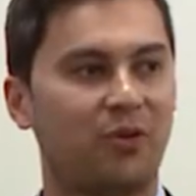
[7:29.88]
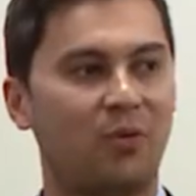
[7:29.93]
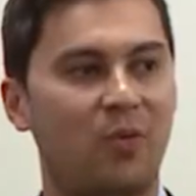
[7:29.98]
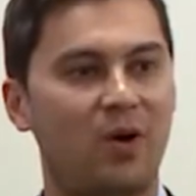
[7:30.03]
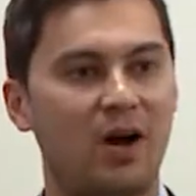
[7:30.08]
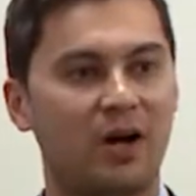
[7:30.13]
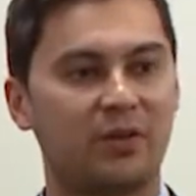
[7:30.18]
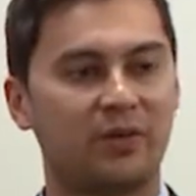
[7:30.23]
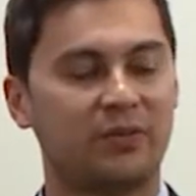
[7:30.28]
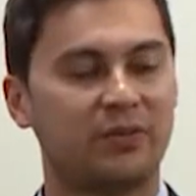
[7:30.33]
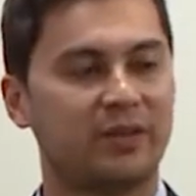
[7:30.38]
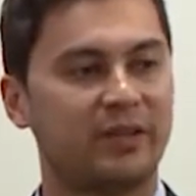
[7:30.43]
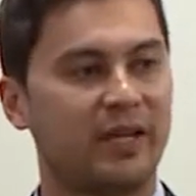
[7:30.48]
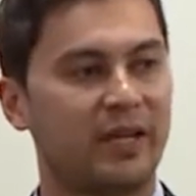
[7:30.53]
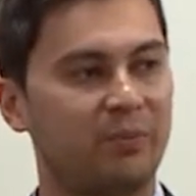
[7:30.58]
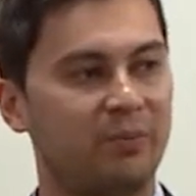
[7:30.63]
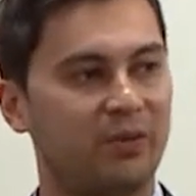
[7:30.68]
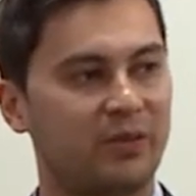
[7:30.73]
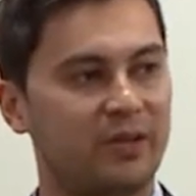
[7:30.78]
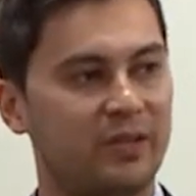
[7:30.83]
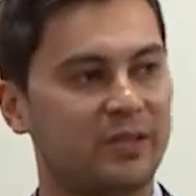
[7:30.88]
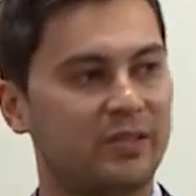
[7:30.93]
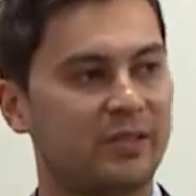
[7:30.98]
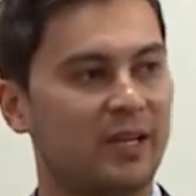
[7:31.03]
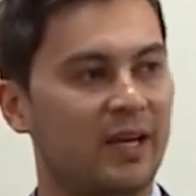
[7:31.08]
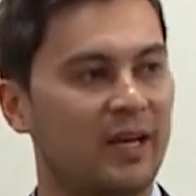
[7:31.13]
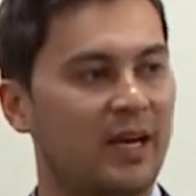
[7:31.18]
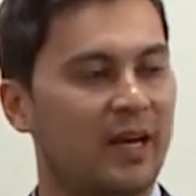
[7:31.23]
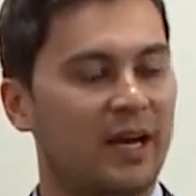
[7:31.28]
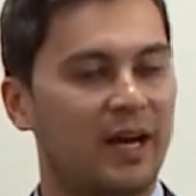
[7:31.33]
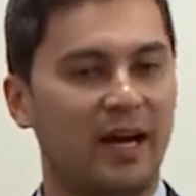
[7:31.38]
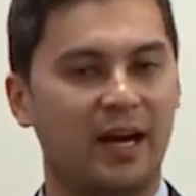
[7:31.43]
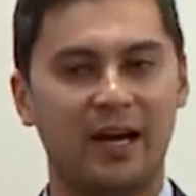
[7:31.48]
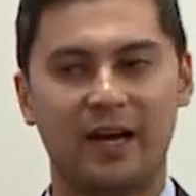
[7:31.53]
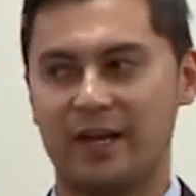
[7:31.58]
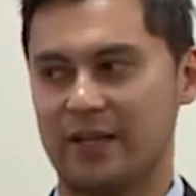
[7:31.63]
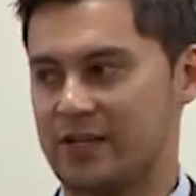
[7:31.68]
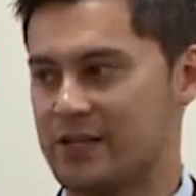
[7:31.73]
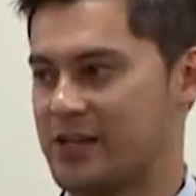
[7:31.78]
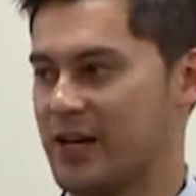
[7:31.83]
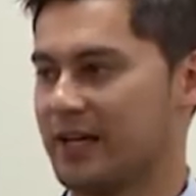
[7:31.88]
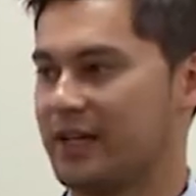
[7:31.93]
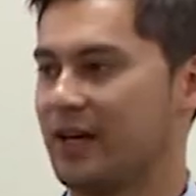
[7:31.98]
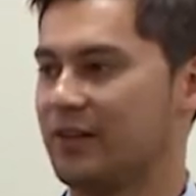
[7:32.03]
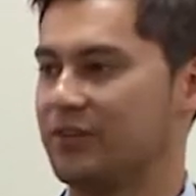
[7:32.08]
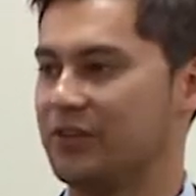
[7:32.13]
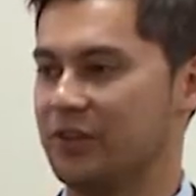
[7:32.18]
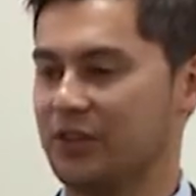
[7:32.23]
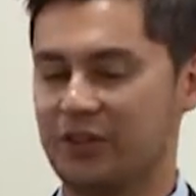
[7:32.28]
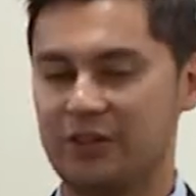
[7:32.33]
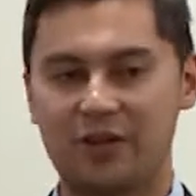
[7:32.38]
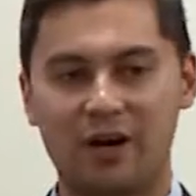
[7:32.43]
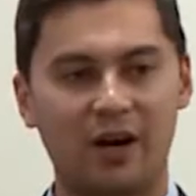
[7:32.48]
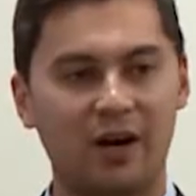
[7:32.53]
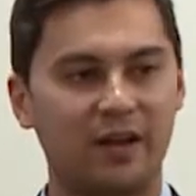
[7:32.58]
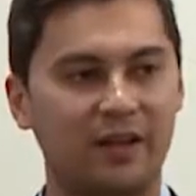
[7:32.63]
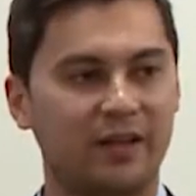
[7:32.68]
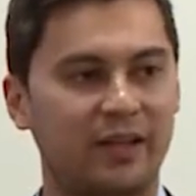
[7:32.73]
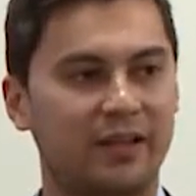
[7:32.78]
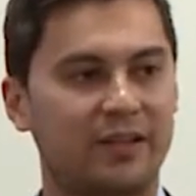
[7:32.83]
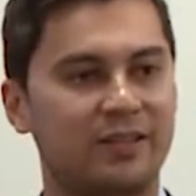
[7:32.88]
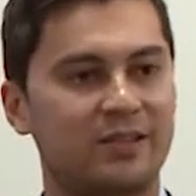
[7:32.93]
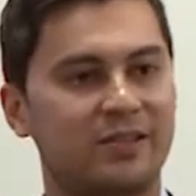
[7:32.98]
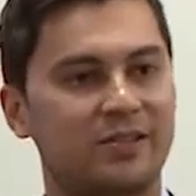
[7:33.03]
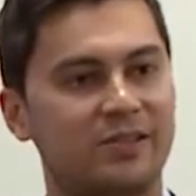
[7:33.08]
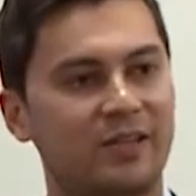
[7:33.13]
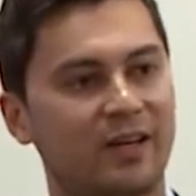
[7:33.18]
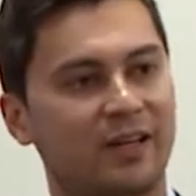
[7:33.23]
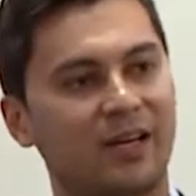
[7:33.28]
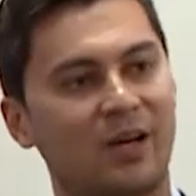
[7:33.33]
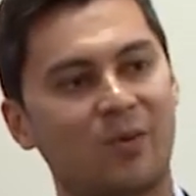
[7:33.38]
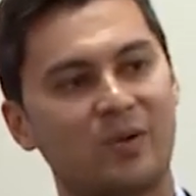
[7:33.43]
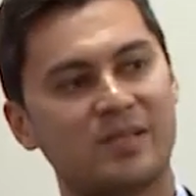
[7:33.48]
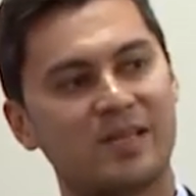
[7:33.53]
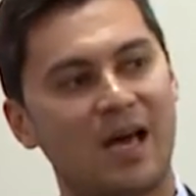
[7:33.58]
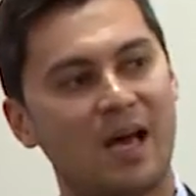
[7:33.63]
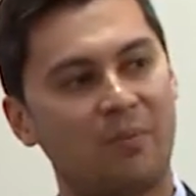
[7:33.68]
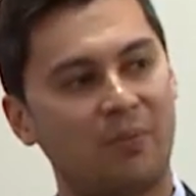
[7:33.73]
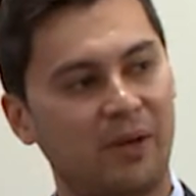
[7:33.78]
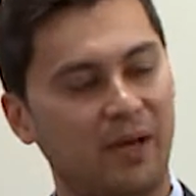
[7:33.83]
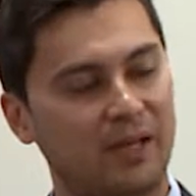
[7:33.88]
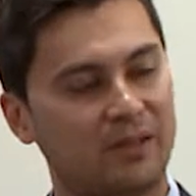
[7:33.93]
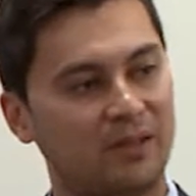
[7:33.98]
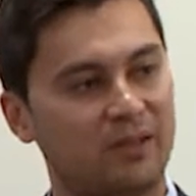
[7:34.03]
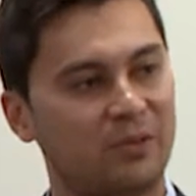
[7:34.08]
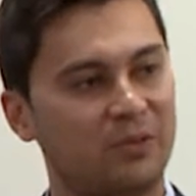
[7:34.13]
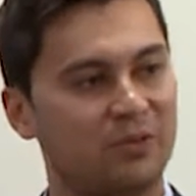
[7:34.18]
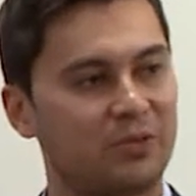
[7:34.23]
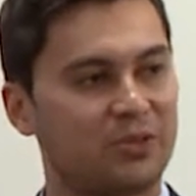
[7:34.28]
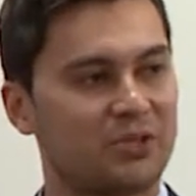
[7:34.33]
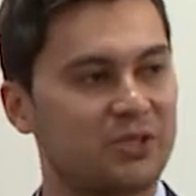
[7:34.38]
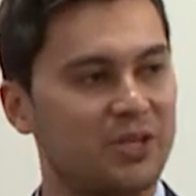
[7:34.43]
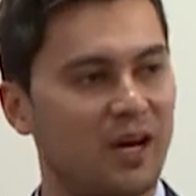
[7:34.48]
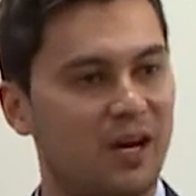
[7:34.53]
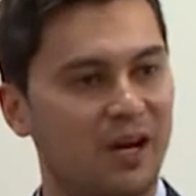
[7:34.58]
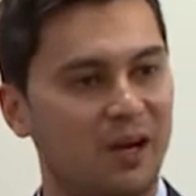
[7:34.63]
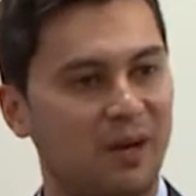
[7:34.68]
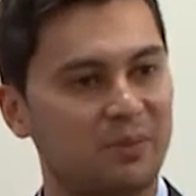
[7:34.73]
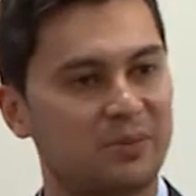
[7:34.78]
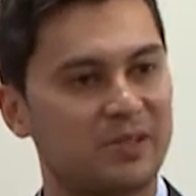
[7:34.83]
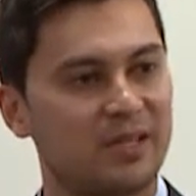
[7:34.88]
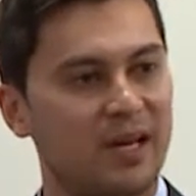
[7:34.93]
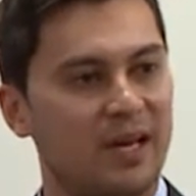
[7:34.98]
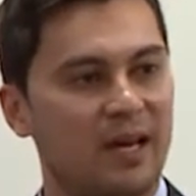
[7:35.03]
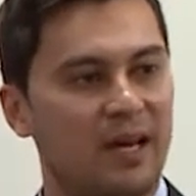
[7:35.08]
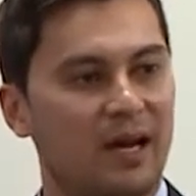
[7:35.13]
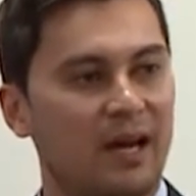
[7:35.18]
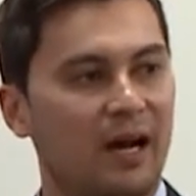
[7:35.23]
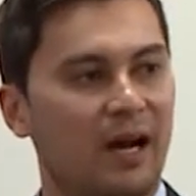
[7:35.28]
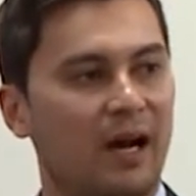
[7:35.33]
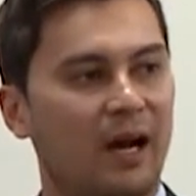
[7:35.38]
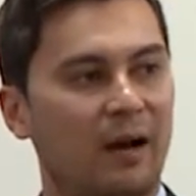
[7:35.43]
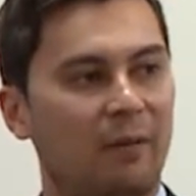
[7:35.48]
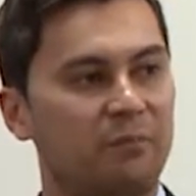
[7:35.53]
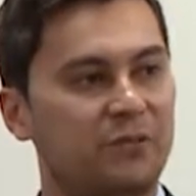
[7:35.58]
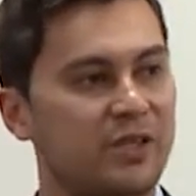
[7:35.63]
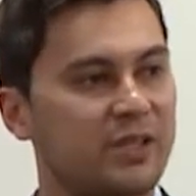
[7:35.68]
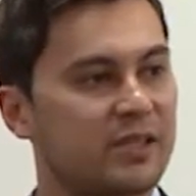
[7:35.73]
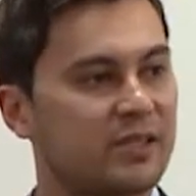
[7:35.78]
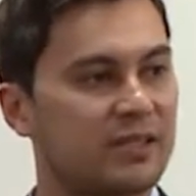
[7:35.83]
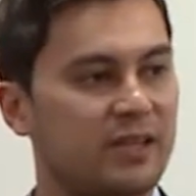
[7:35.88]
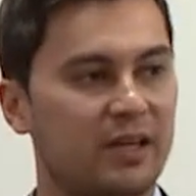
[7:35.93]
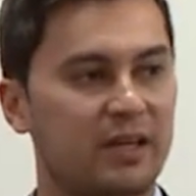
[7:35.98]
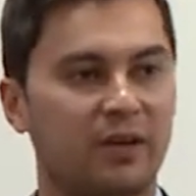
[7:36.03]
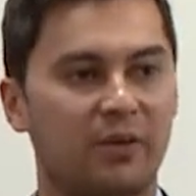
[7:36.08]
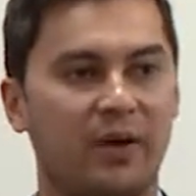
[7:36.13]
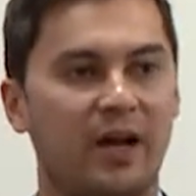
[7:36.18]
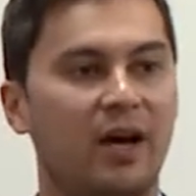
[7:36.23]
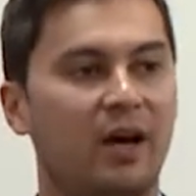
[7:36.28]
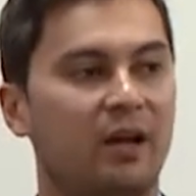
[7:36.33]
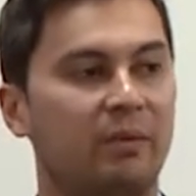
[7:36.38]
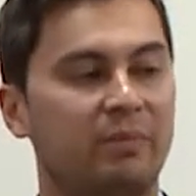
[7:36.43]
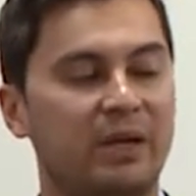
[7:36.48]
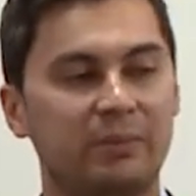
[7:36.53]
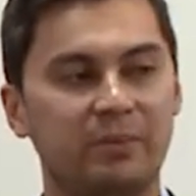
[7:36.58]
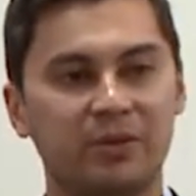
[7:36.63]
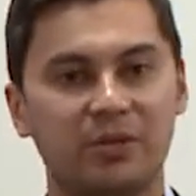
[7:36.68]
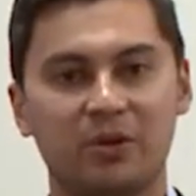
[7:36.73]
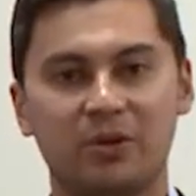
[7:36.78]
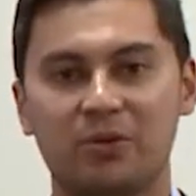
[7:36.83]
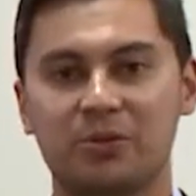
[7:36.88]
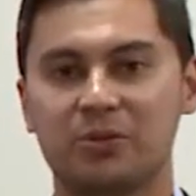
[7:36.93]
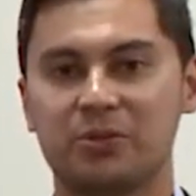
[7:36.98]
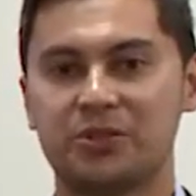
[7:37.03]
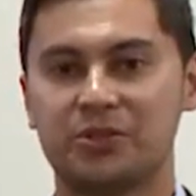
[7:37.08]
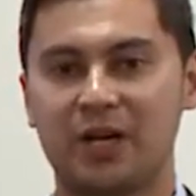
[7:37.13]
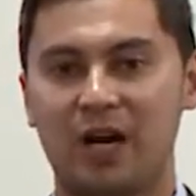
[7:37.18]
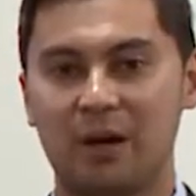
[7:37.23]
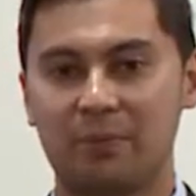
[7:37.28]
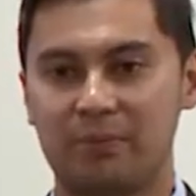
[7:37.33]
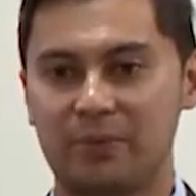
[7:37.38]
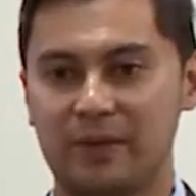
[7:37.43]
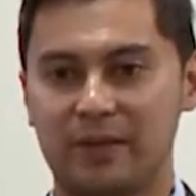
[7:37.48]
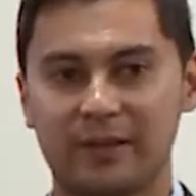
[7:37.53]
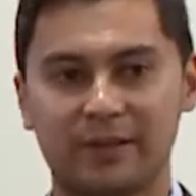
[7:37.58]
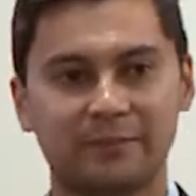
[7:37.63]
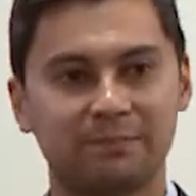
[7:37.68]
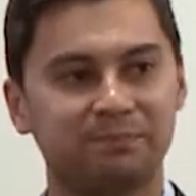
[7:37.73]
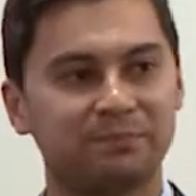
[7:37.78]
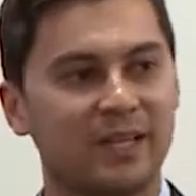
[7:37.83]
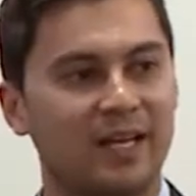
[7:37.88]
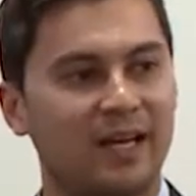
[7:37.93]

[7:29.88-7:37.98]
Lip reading: a walk throughout the neighborhoods, check out the gardens, check out what's happening at the local shops, just skate around. Maybe go shopping,